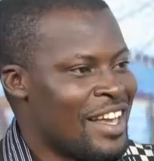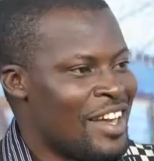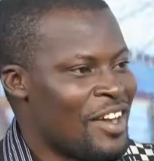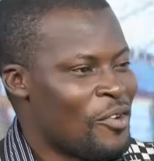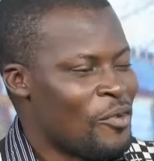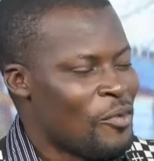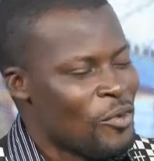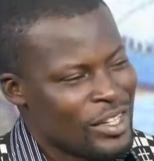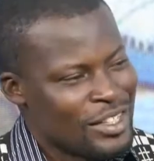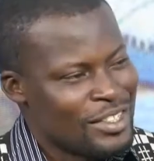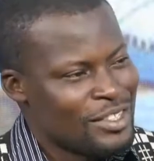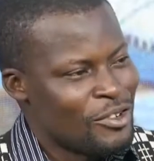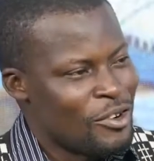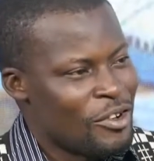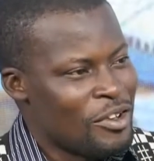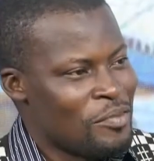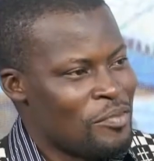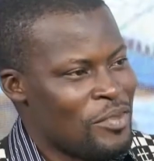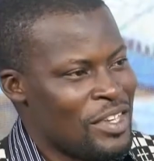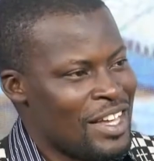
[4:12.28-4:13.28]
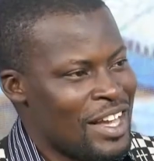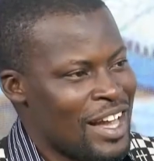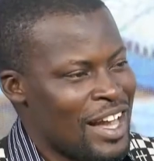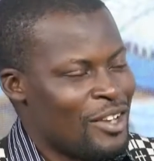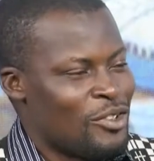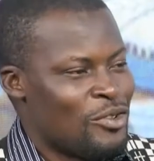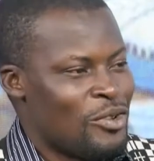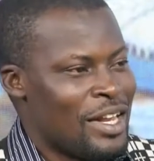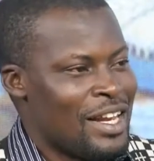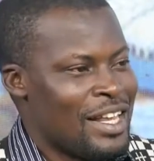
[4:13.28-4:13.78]
what rugby
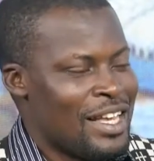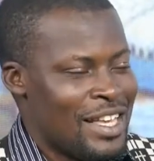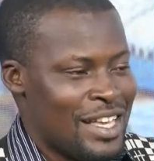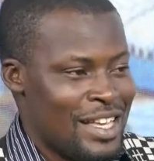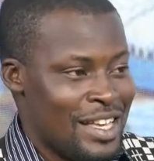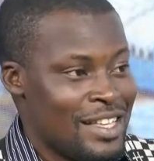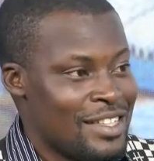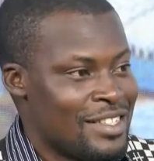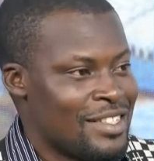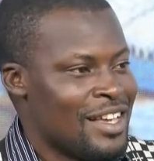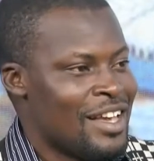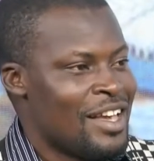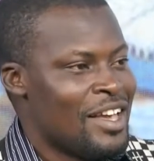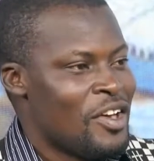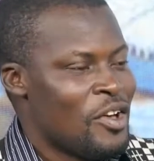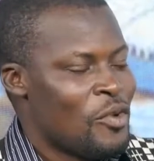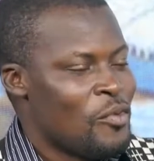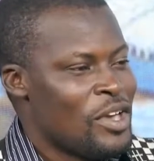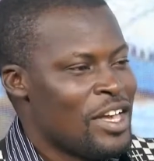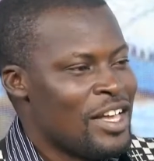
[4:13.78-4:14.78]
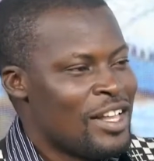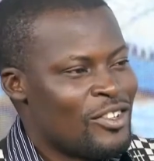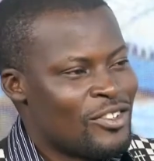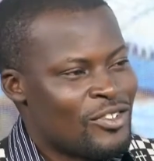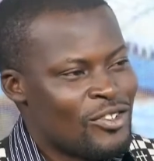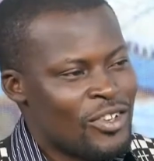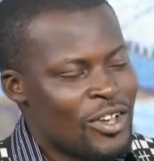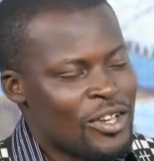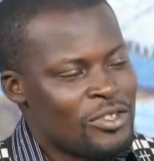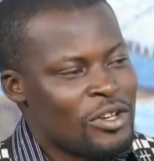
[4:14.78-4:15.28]
actually is. We
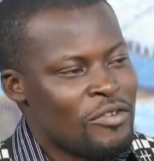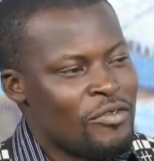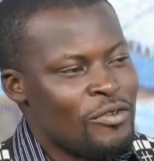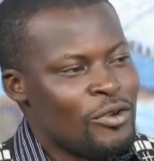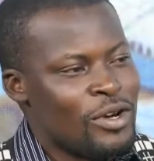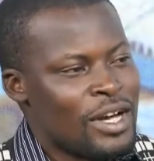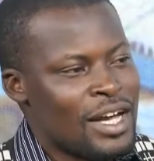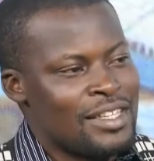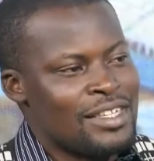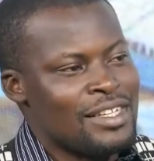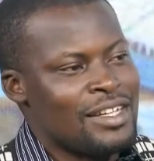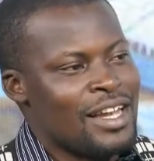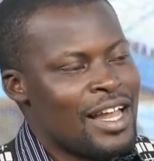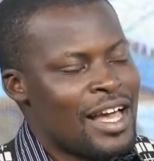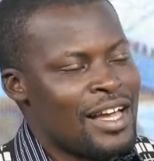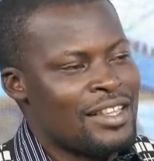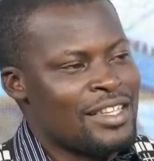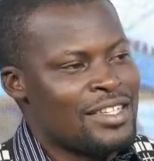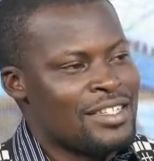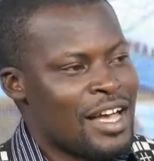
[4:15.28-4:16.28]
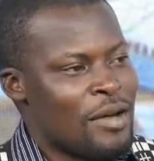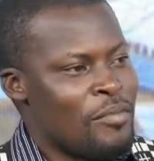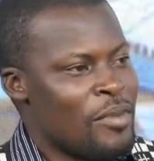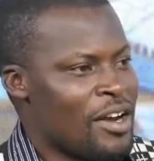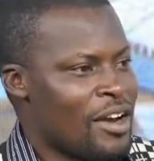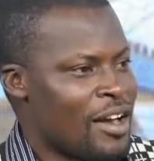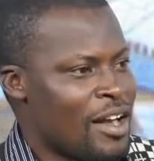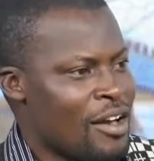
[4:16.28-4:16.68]
sort of look at it like this American